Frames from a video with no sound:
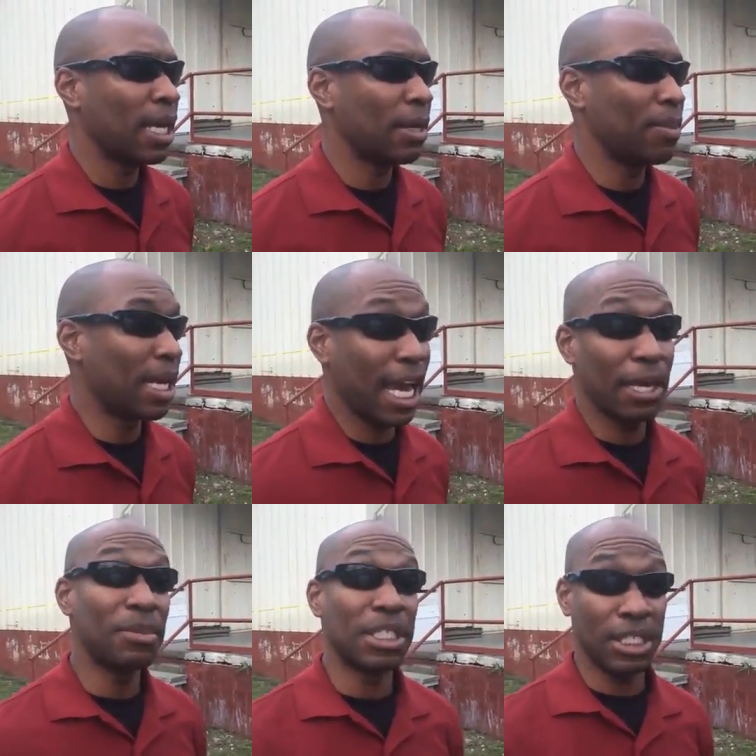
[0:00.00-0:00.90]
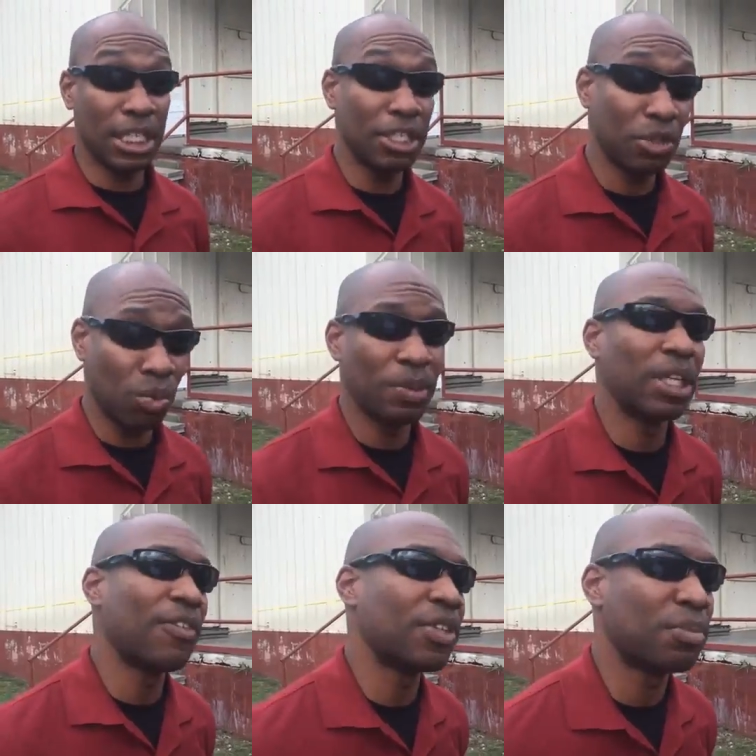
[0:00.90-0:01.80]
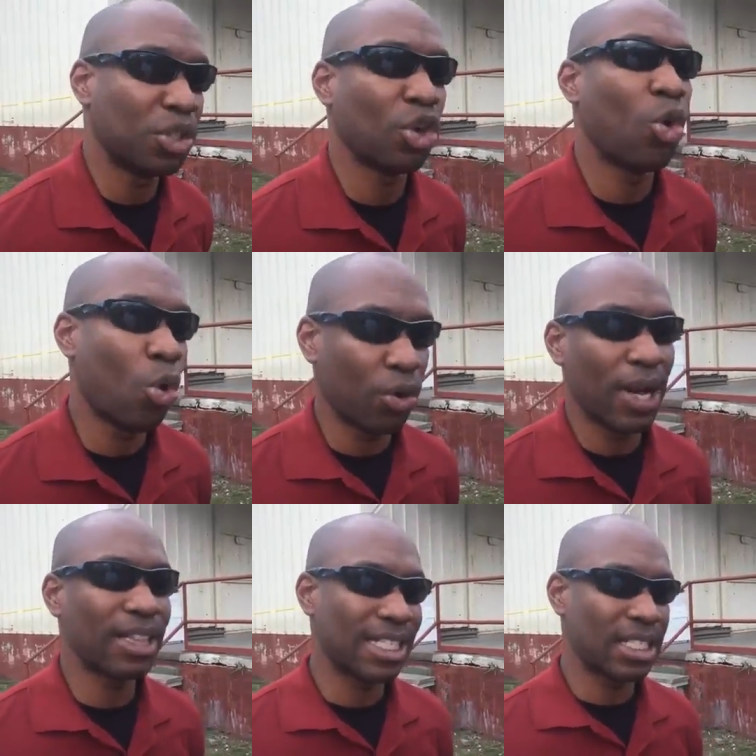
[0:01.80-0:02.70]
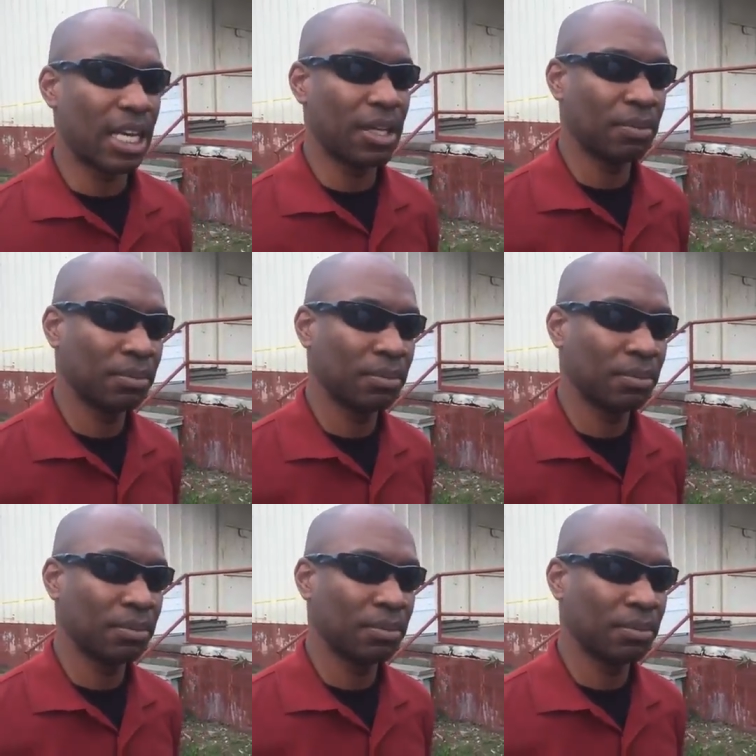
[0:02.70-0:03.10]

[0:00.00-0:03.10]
he became deceased will be left up to the coroner at this time.